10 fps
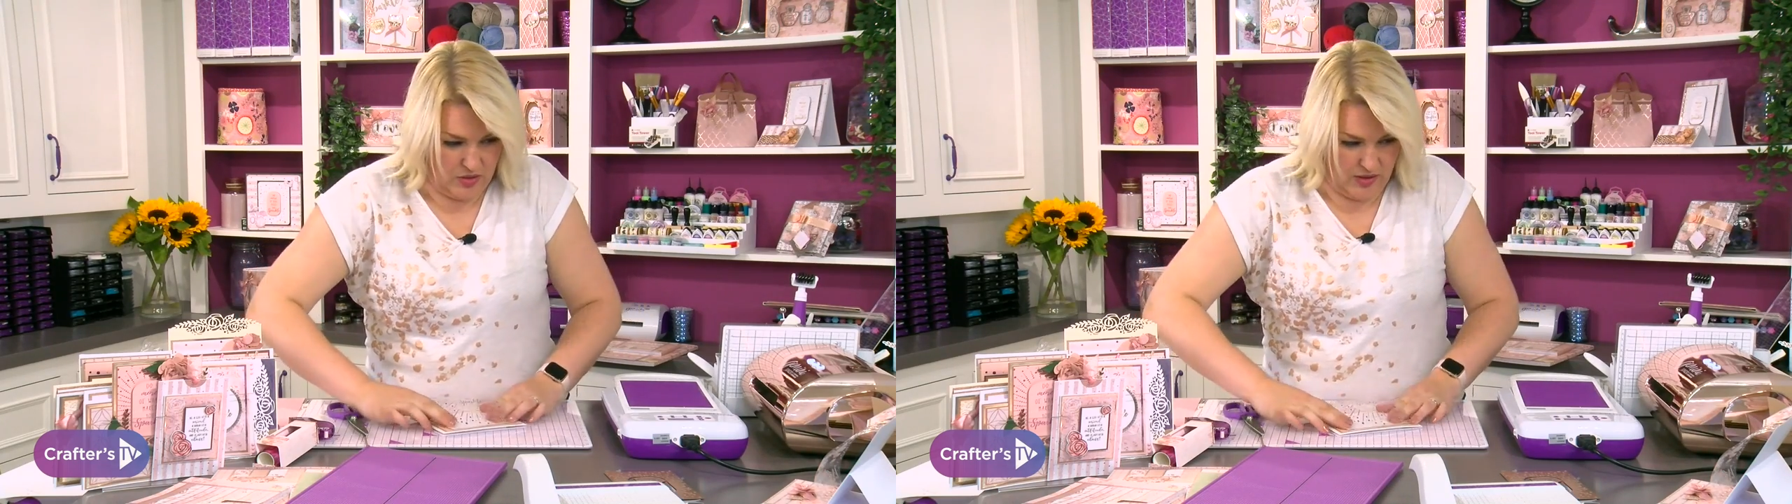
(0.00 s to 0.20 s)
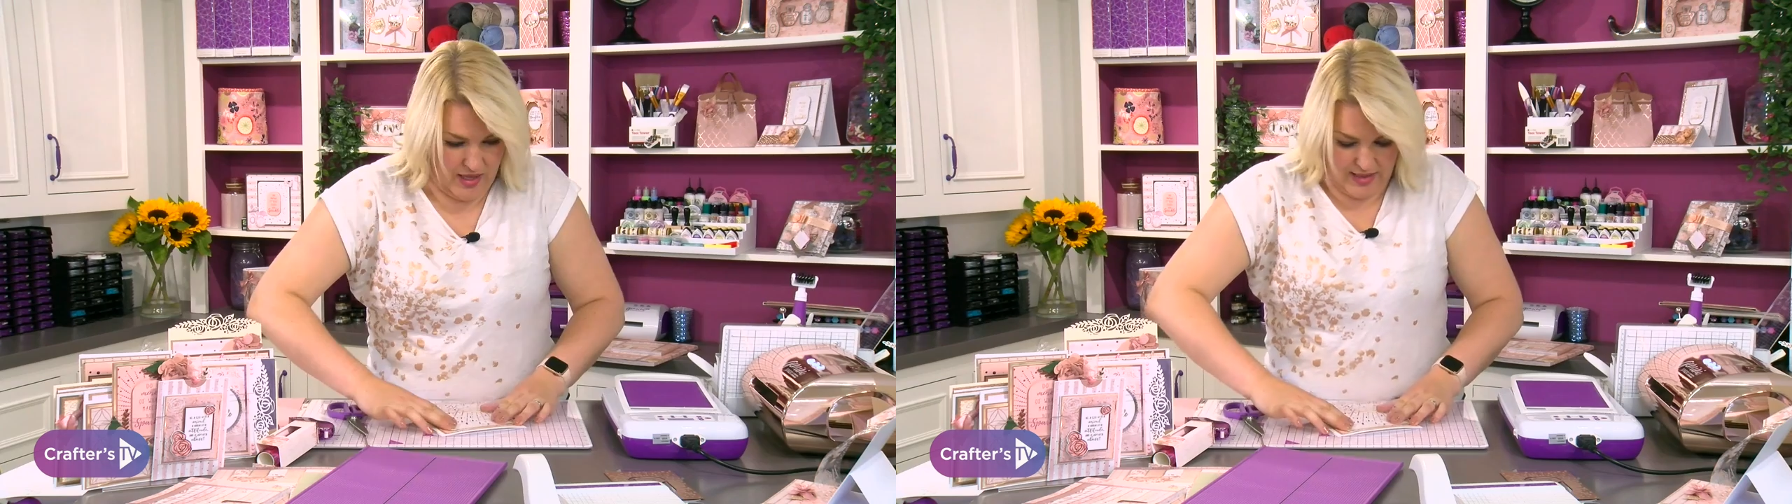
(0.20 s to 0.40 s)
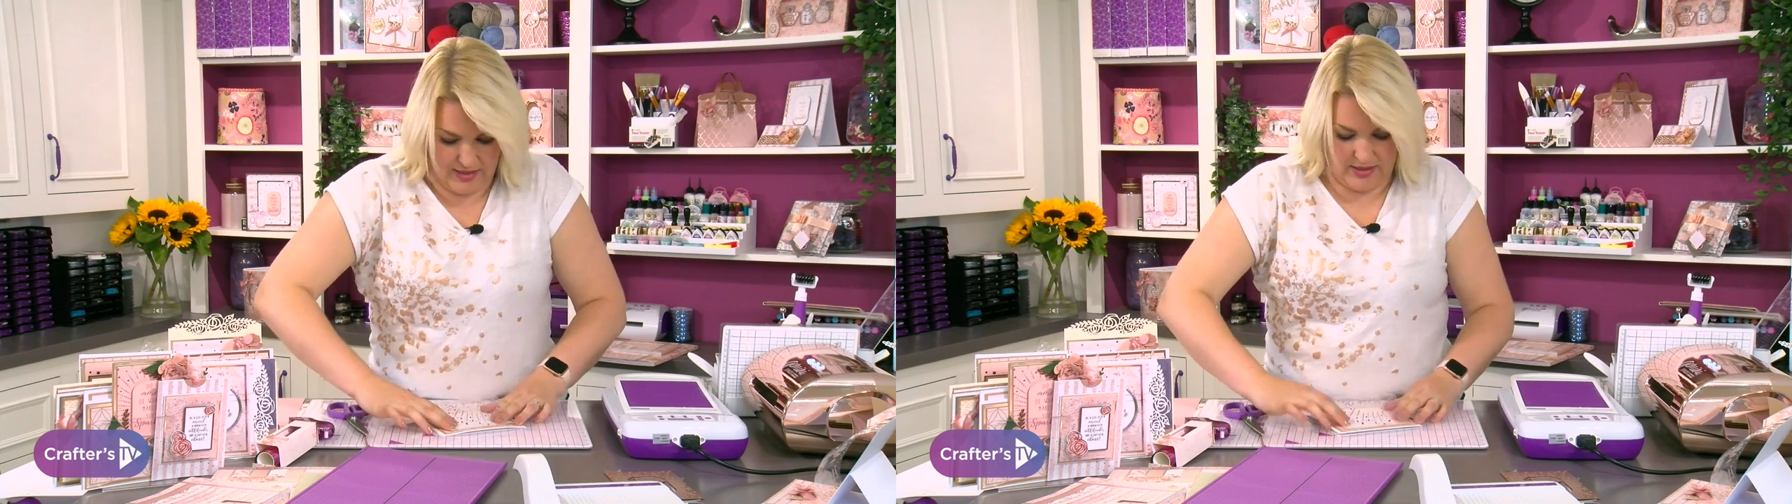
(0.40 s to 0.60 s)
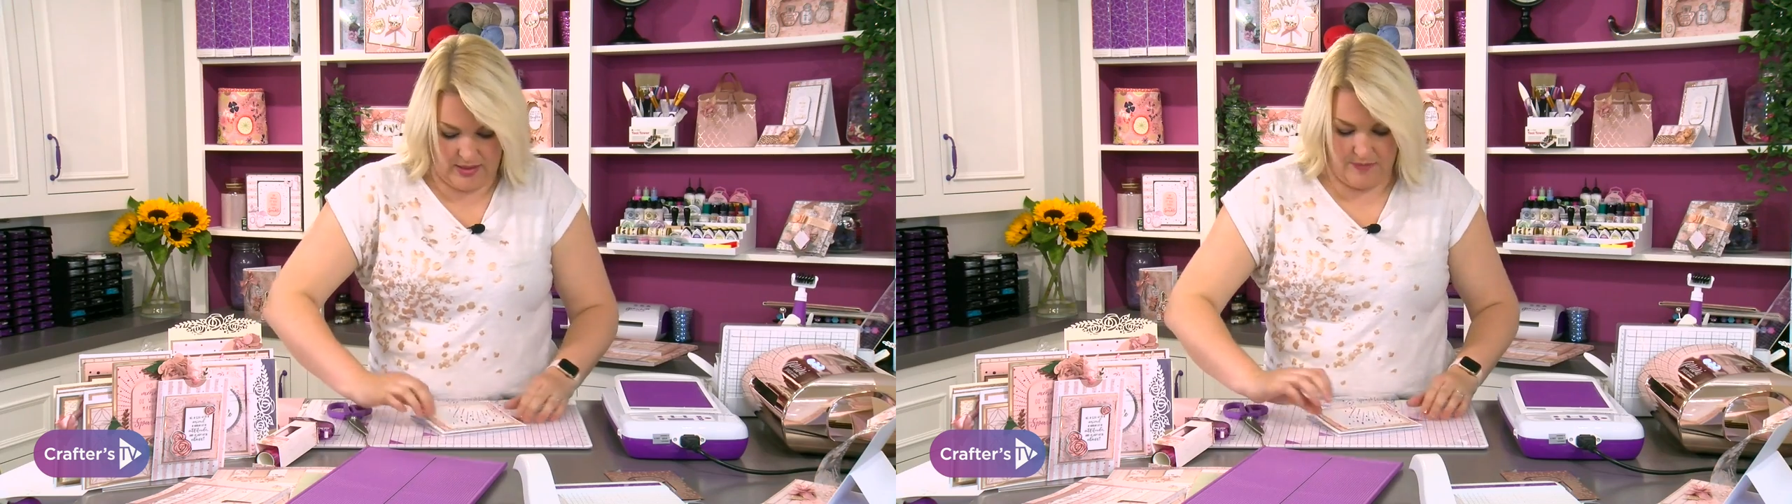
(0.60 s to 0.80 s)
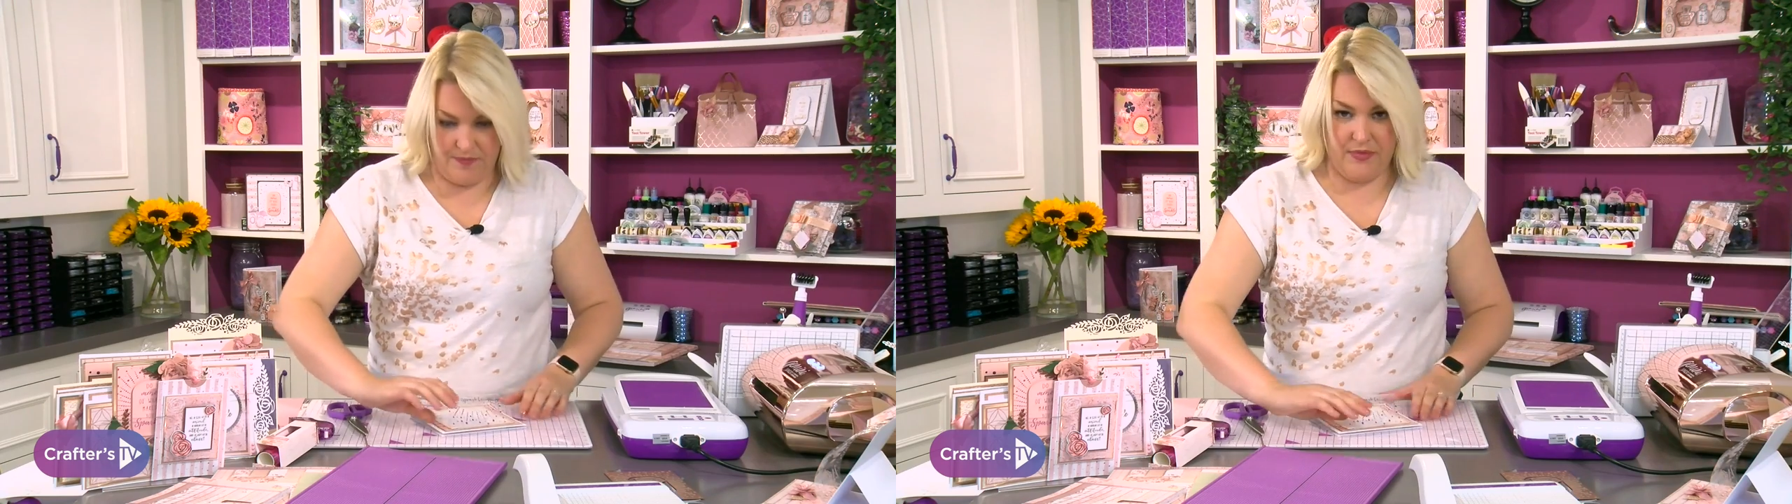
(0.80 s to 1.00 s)

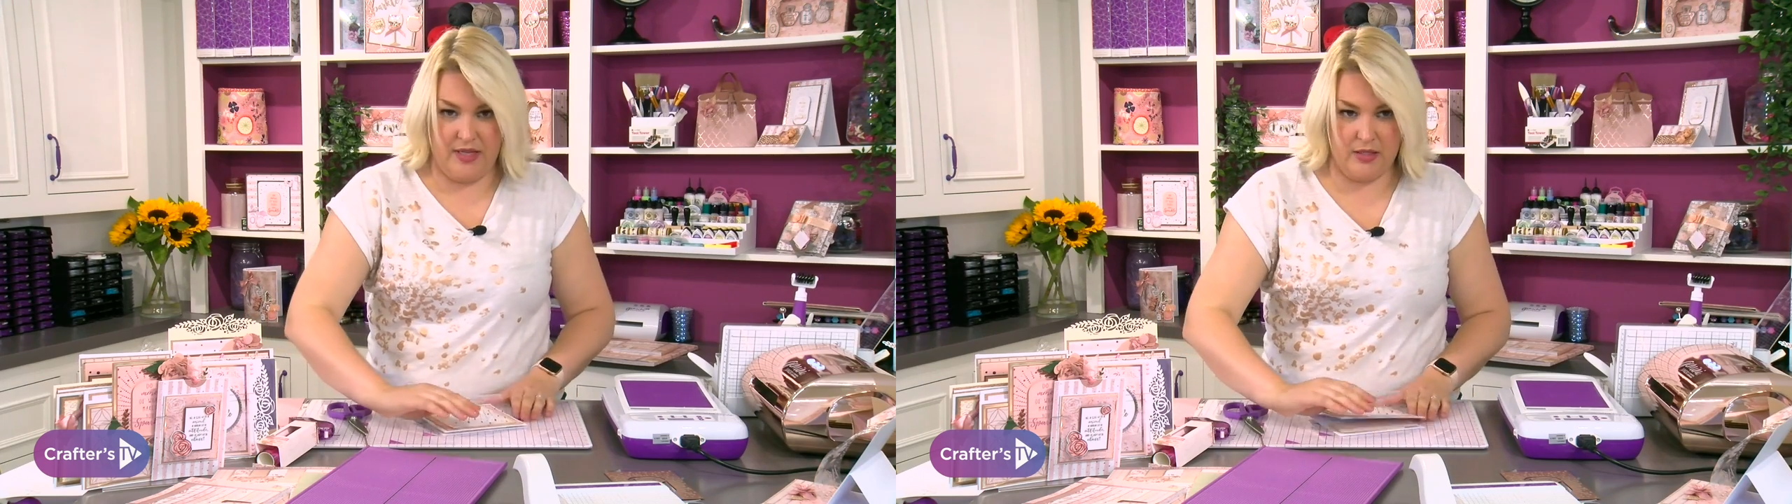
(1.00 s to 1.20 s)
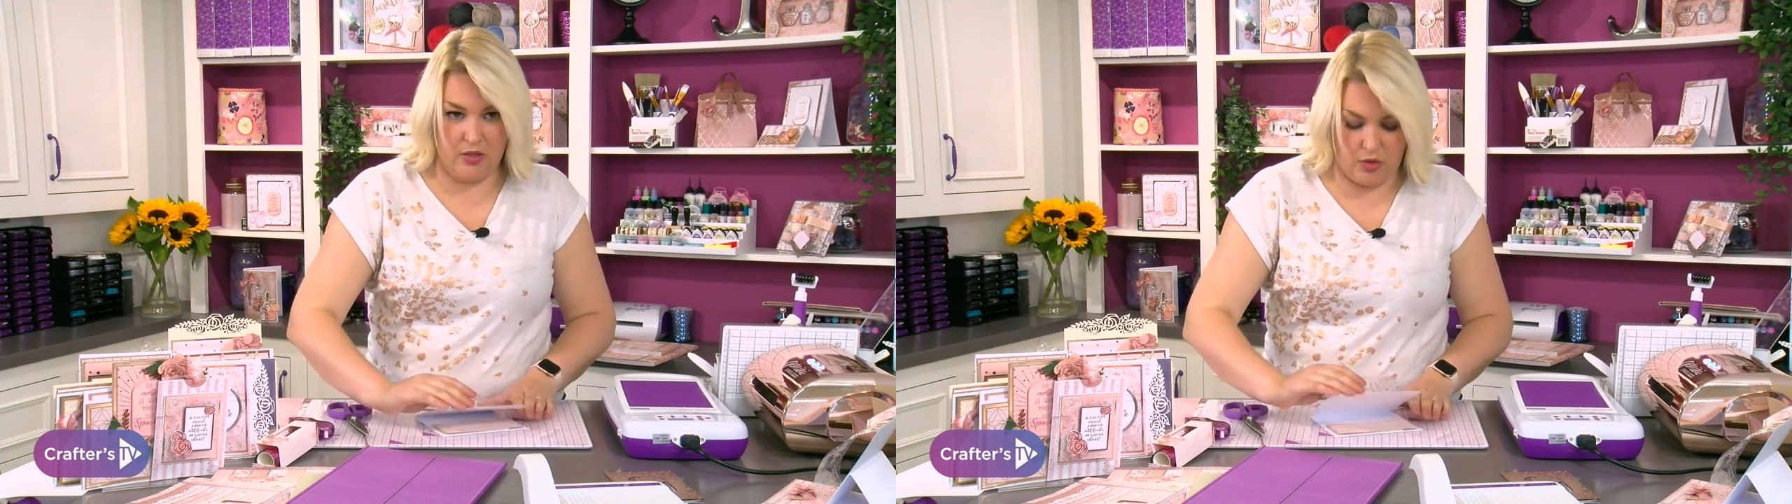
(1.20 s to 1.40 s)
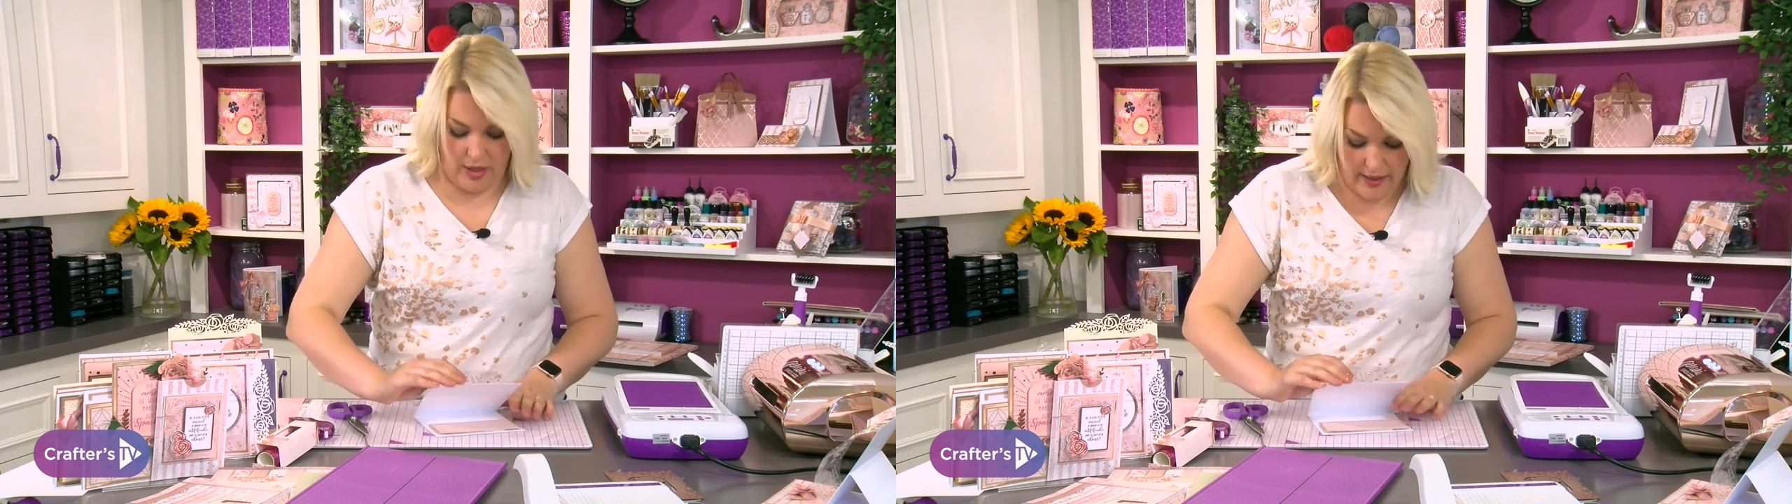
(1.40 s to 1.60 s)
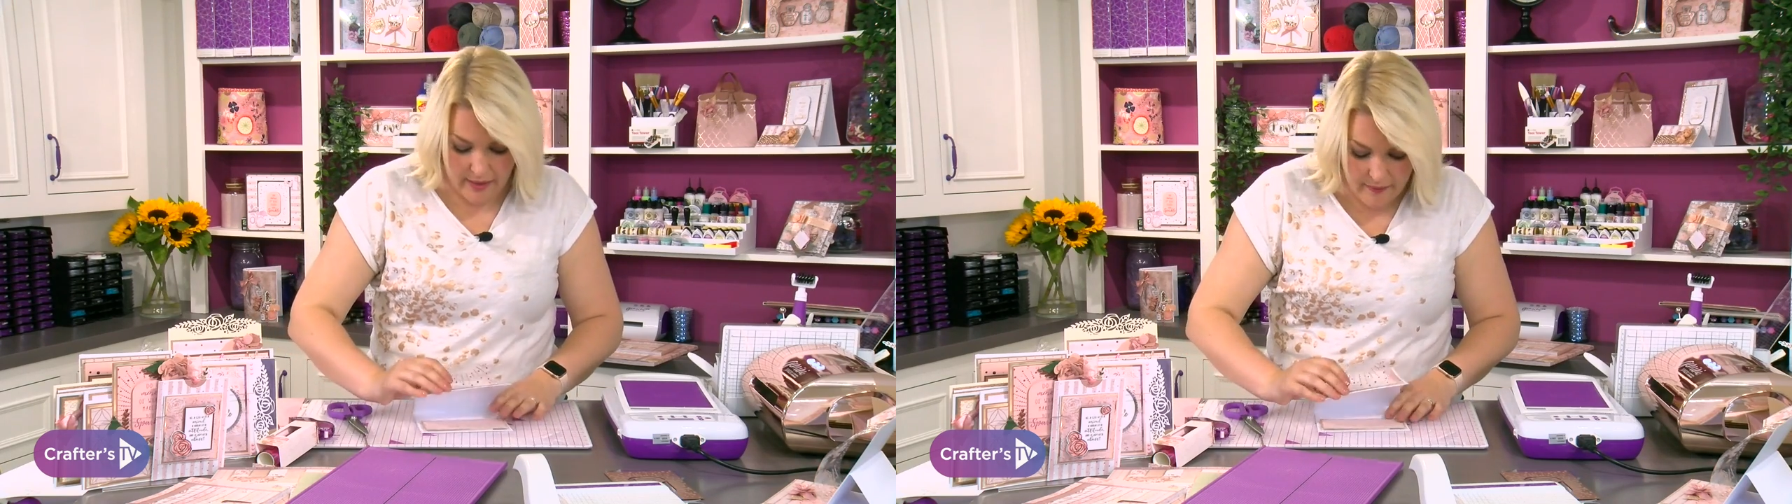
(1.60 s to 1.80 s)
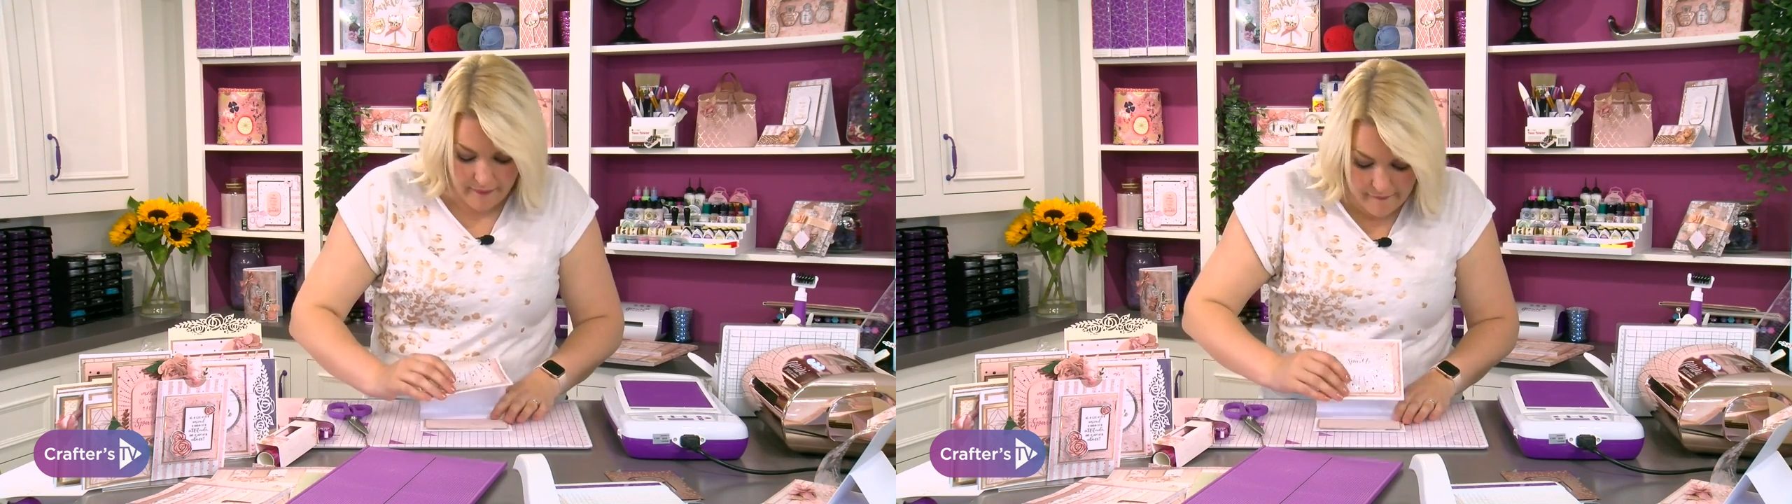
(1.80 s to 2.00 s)
that is looking